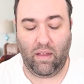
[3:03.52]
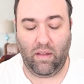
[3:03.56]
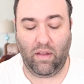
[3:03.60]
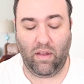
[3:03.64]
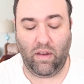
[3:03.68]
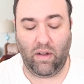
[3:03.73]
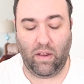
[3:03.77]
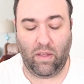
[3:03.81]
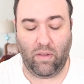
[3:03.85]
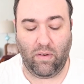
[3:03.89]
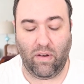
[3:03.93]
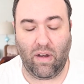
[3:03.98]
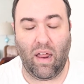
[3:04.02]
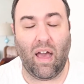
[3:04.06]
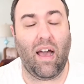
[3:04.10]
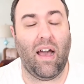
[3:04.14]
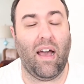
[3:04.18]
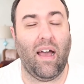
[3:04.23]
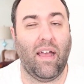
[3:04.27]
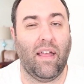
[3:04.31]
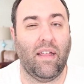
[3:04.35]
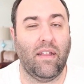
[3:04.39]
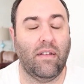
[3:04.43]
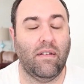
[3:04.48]
you know,
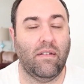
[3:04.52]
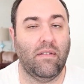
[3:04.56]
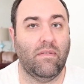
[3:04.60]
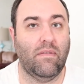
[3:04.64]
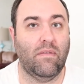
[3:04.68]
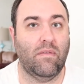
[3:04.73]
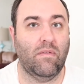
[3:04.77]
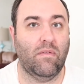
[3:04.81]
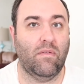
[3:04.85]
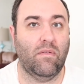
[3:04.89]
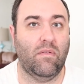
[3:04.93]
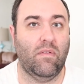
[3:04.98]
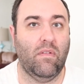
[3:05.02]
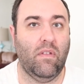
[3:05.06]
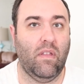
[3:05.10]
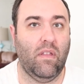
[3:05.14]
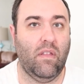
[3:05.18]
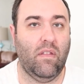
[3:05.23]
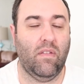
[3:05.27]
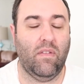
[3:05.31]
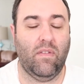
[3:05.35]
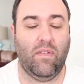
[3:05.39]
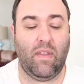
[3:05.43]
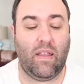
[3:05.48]
not
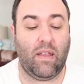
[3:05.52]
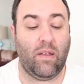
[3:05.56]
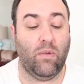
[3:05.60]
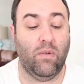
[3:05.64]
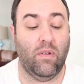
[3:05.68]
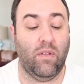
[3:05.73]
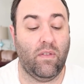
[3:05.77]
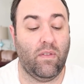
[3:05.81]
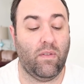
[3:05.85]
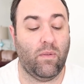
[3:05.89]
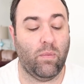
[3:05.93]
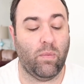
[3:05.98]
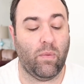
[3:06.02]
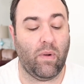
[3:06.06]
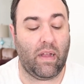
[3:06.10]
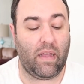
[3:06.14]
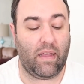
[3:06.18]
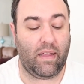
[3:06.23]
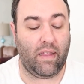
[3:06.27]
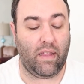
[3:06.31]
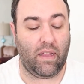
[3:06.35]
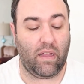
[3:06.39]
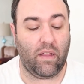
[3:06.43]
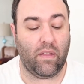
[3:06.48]
sequenced
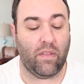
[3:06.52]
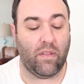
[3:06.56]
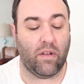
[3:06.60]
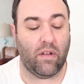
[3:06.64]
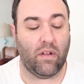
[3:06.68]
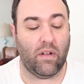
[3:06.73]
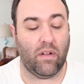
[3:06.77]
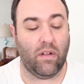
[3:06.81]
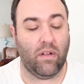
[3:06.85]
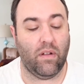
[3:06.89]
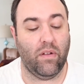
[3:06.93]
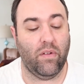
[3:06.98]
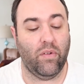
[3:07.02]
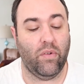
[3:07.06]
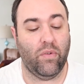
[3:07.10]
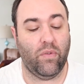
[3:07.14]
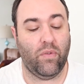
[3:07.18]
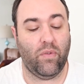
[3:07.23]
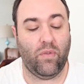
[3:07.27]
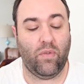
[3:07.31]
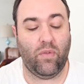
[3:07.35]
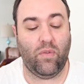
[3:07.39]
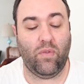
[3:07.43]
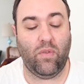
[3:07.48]
right either.
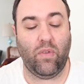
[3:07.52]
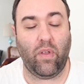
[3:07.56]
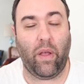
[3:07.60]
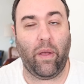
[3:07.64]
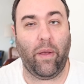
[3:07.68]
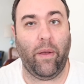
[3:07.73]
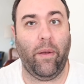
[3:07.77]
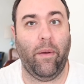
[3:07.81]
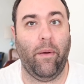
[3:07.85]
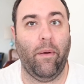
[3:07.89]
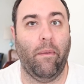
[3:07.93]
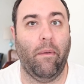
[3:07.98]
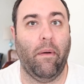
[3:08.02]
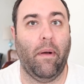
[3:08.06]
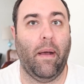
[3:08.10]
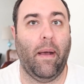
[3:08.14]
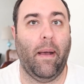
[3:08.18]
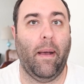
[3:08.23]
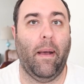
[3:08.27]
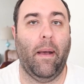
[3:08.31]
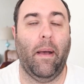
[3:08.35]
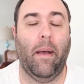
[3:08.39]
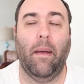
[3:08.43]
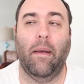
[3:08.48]
So,
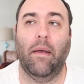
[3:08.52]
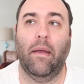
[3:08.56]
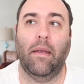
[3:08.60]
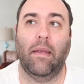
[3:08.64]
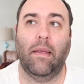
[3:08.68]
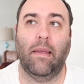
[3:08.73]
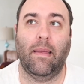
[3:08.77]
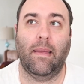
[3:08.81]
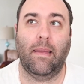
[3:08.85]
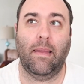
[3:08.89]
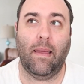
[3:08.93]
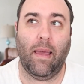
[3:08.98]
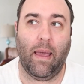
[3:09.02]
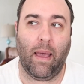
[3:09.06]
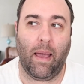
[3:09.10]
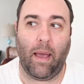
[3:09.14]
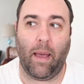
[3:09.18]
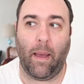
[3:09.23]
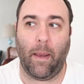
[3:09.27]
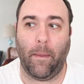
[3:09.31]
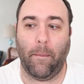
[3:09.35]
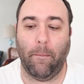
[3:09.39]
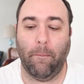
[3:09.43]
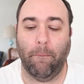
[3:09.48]
uh,
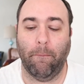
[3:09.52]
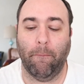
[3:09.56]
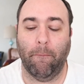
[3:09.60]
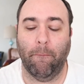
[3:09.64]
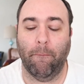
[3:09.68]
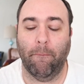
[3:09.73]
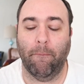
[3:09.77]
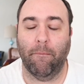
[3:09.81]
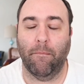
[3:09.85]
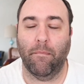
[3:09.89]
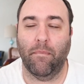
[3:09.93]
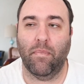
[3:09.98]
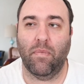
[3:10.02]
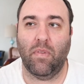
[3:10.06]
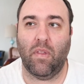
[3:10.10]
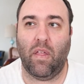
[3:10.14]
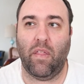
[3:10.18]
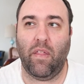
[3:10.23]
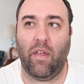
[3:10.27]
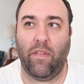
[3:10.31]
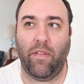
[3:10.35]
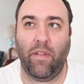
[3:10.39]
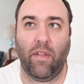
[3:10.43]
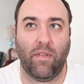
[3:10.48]
yeah.
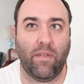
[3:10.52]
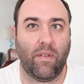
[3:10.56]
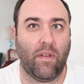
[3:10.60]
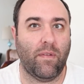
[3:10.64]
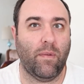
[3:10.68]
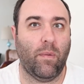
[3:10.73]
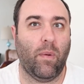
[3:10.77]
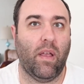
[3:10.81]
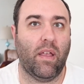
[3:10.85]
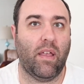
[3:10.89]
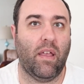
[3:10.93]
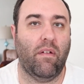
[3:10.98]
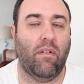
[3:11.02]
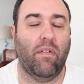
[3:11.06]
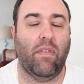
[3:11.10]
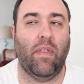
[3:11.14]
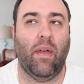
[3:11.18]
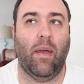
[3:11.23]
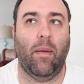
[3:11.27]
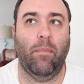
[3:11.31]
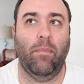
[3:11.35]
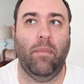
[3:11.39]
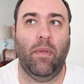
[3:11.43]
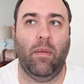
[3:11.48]
But I think that's also why I gave it
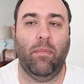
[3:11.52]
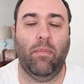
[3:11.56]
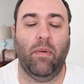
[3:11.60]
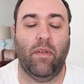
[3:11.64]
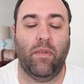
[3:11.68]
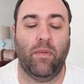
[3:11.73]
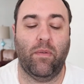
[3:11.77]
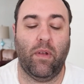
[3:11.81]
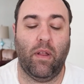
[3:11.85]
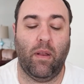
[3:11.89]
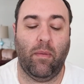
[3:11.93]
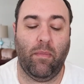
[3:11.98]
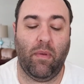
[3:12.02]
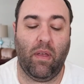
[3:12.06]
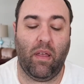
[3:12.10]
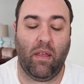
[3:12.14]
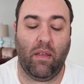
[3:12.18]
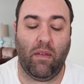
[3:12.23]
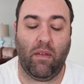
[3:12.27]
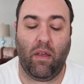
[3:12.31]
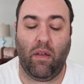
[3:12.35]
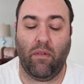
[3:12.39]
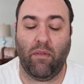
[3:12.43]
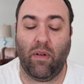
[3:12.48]
that B plus rating.
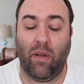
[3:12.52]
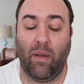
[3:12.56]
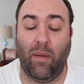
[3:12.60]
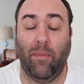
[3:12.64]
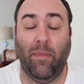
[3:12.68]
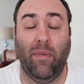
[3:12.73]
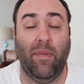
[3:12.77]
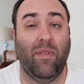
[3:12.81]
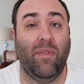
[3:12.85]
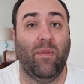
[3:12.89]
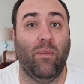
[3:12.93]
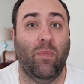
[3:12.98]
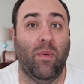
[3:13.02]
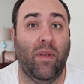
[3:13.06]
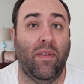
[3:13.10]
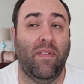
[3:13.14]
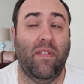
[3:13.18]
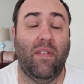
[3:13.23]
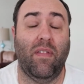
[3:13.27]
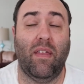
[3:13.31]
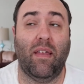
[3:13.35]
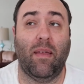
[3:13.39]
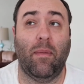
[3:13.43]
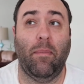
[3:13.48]
But overall, I mean, this
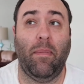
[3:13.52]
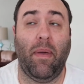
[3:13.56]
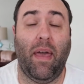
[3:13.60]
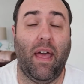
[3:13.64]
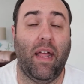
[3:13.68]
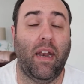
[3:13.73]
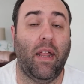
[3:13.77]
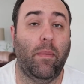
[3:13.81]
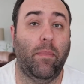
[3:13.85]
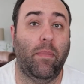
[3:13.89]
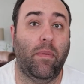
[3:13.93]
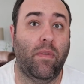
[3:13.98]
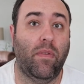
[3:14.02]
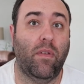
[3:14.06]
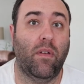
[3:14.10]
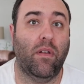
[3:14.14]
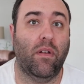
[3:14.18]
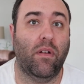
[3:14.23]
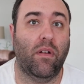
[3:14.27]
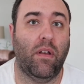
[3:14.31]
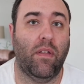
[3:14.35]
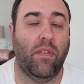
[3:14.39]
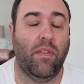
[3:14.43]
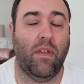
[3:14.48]
wasn't like a bad episode
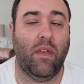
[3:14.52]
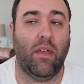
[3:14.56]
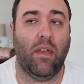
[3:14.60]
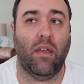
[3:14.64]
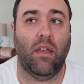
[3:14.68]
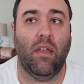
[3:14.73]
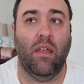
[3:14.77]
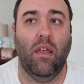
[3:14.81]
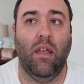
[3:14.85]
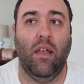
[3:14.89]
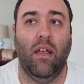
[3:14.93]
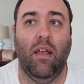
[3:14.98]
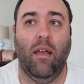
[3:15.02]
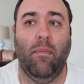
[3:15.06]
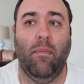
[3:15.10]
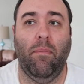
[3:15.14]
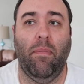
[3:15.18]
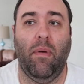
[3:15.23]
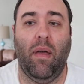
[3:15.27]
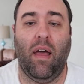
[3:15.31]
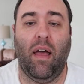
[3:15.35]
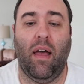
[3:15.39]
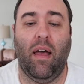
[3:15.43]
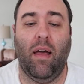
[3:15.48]
or anything.
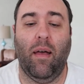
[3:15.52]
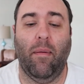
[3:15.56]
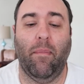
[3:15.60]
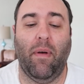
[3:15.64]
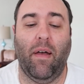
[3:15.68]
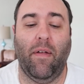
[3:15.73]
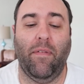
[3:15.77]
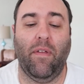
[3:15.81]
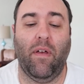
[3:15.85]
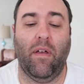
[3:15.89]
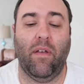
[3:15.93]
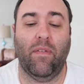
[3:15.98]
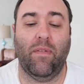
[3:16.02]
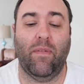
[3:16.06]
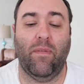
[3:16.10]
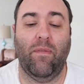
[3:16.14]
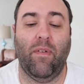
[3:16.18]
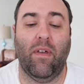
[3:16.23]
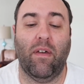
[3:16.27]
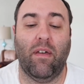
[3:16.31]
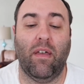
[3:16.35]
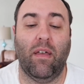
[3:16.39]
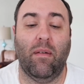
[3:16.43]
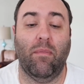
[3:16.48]
But um, I thought it was a
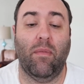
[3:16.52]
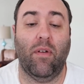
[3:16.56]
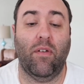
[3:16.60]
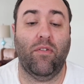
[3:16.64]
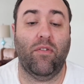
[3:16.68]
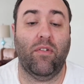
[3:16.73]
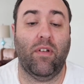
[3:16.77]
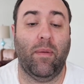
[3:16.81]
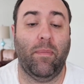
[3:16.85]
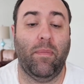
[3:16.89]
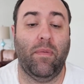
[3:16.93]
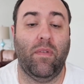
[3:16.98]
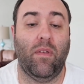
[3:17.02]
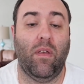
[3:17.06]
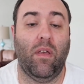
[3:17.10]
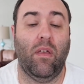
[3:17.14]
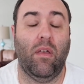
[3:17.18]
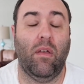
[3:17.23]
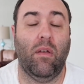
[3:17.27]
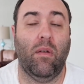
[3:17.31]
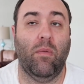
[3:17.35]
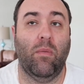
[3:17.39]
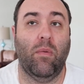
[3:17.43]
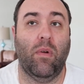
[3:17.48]
very emotional
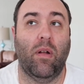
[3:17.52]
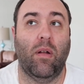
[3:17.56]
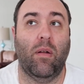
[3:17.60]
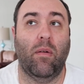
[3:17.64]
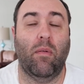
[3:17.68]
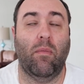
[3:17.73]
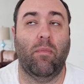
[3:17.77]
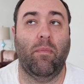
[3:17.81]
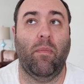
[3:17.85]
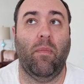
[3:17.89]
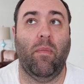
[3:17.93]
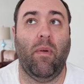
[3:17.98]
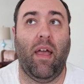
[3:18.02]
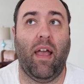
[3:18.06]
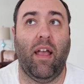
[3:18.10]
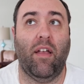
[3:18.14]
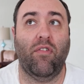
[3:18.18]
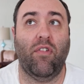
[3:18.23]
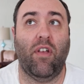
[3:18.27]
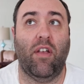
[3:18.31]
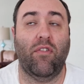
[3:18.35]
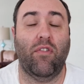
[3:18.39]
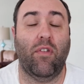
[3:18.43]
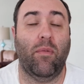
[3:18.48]
episode where
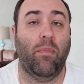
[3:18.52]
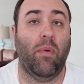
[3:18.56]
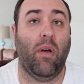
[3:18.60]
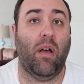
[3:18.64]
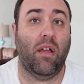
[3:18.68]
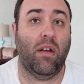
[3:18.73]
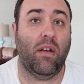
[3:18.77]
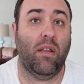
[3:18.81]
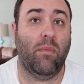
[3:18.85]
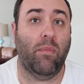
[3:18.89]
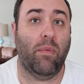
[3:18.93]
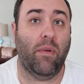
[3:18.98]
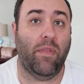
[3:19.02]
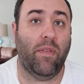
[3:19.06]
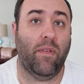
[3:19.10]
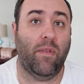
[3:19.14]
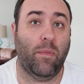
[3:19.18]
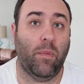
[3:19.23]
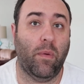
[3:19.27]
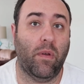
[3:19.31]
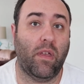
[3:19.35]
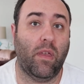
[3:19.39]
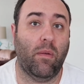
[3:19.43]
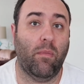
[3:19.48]
Ash actually bonded with his
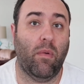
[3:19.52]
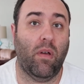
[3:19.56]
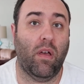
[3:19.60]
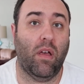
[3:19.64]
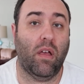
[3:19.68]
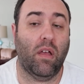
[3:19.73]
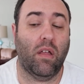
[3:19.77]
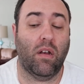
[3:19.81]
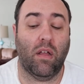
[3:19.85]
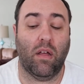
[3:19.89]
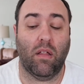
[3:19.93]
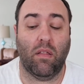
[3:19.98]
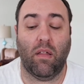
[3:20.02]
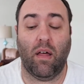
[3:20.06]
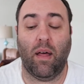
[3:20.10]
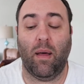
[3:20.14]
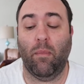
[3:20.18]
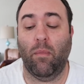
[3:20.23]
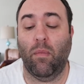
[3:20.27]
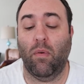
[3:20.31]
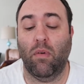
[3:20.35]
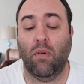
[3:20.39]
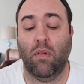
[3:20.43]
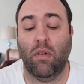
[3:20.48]
Pokemon a
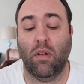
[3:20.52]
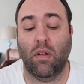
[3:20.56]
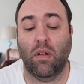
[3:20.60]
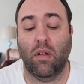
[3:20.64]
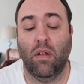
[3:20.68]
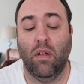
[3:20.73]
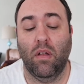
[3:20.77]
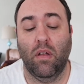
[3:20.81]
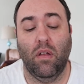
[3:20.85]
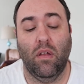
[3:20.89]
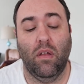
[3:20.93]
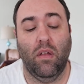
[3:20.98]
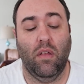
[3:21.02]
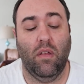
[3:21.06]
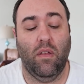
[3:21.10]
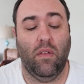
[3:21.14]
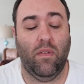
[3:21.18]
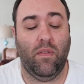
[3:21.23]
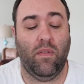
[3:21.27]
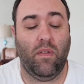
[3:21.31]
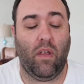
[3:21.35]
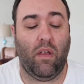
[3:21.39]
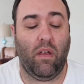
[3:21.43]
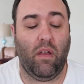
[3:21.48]
lot more.
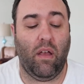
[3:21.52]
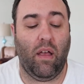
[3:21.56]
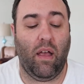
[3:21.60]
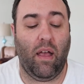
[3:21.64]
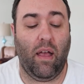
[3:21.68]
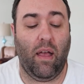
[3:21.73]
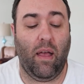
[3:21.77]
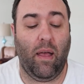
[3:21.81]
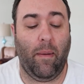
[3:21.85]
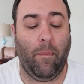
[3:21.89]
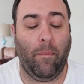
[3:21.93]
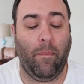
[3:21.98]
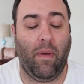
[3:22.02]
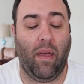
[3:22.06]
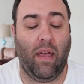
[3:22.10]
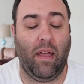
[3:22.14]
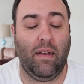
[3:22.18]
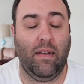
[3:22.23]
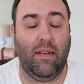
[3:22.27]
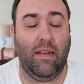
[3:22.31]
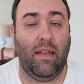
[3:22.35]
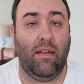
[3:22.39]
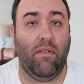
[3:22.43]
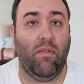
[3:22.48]
So um, I
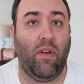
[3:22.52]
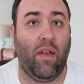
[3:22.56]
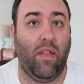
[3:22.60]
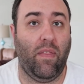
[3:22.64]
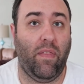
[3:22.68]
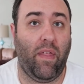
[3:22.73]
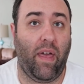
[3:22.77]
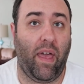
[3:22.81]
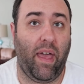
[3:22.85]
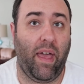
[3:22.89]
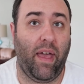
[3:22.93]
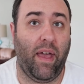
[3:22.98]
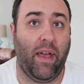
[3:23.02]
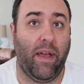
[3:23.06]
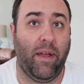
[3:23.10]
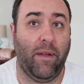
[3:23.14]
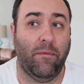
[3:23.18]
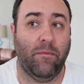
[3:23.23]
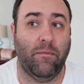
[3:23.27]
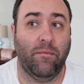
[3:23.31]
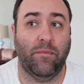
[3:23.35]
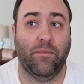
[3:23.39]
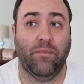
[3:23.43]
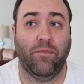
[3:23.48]
did like
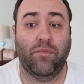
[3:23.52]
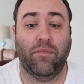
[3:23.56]
that.